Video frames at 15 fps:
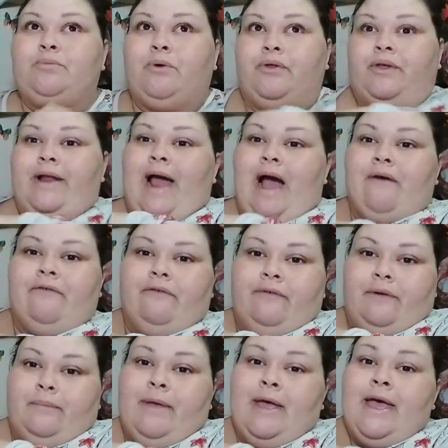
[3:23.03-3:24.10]
more than half of
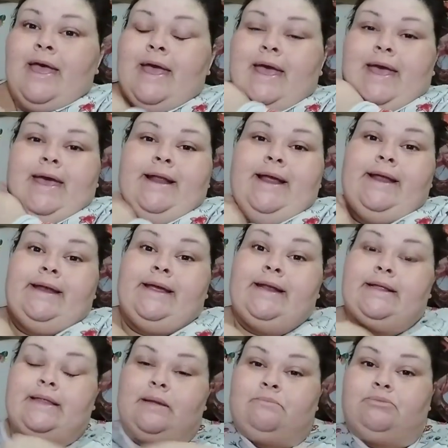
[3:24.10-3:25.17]
them and I
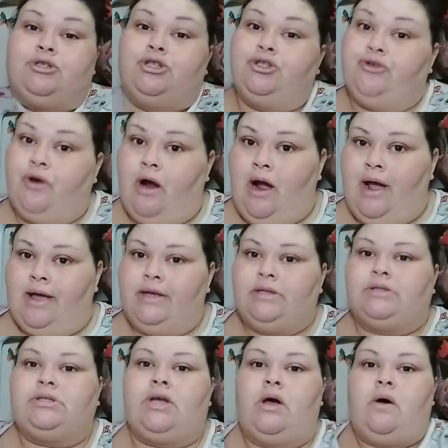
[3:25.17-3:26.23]
needed them to dry.
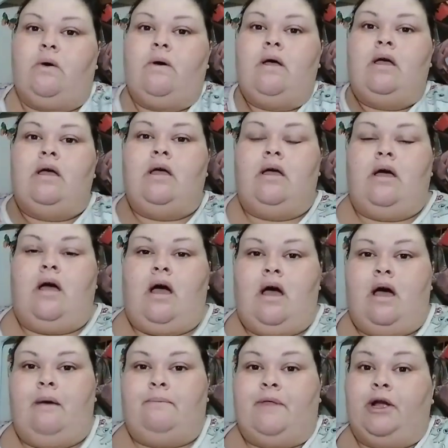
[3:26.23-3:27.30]
So,
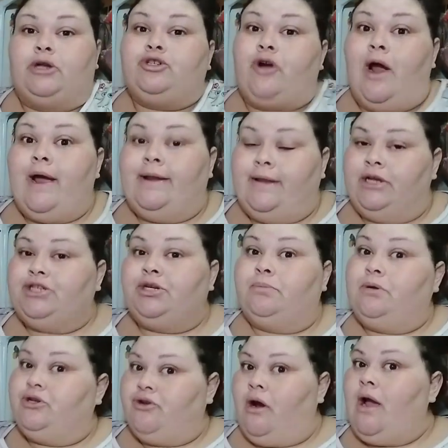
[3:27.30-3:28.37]
um, they're dry. They should
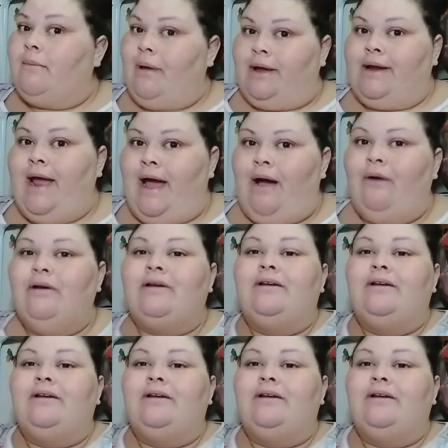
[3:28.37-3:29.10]
be dry by now.